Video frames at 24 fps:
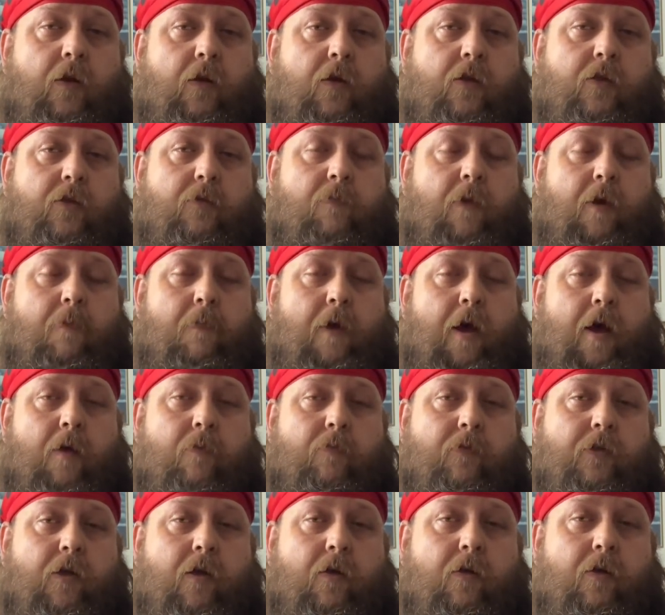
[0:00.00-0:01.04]
because my
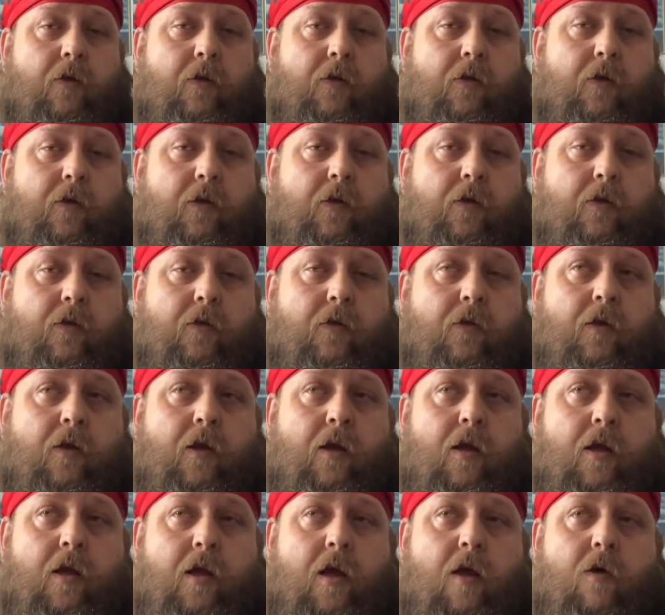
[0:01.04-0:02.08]
mom's elderly, and
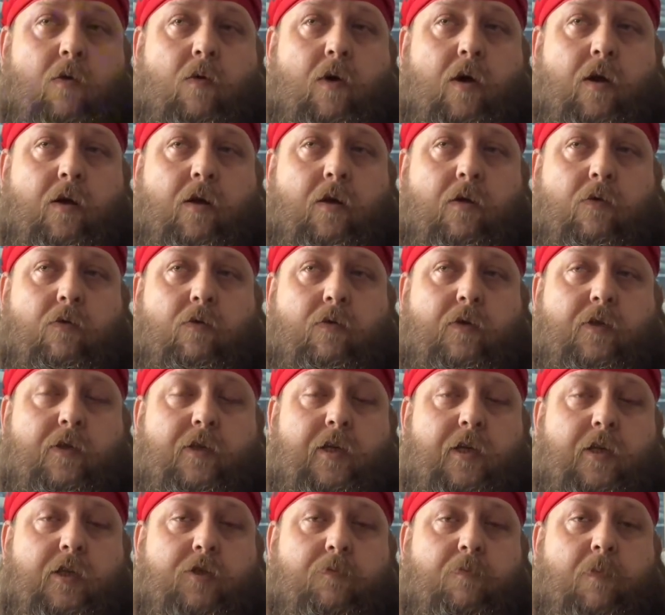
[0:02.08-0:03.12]
I wanted to
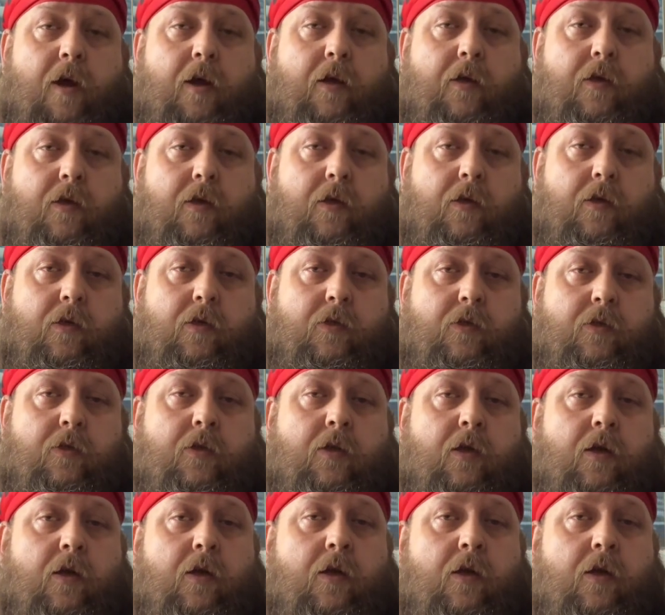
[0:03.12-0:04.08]
teach my kids